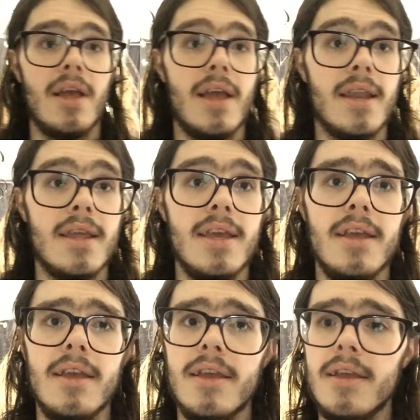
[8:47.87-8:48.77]
and
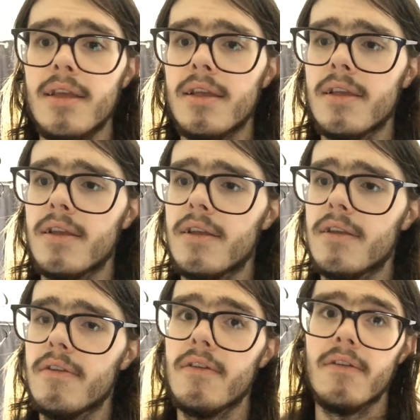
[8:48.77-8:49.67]
he
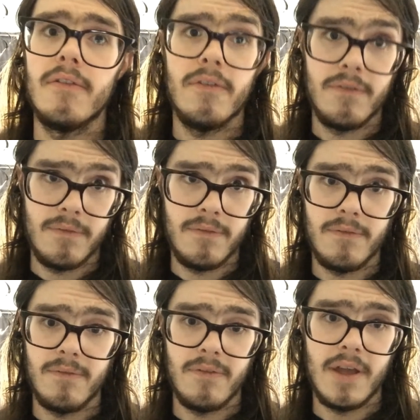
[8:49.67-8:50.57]

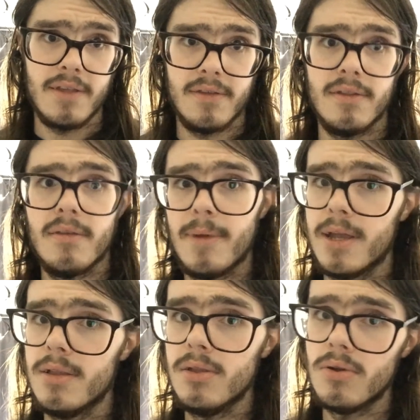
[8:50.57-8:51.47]
fakes it to make
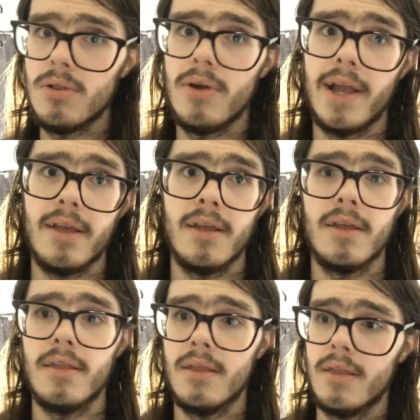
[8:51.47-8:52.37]
it look like
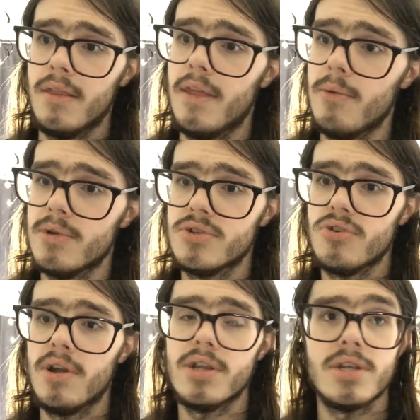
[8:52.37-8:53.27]
they were
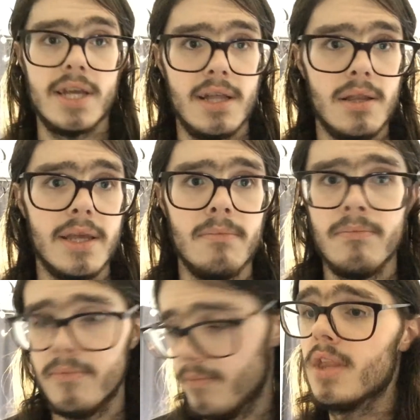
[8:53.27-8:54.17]
trying to kill
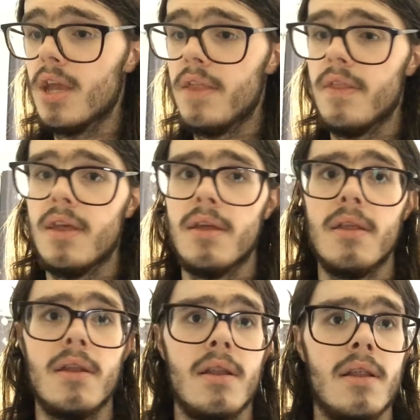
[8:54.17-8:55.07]
him, and then